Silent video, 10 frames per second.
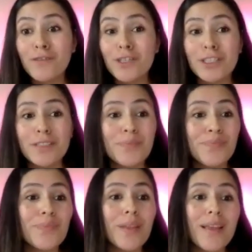first.
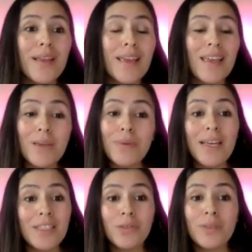
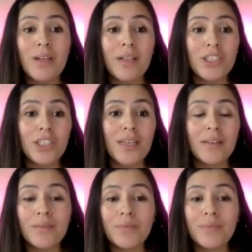ABA terminology.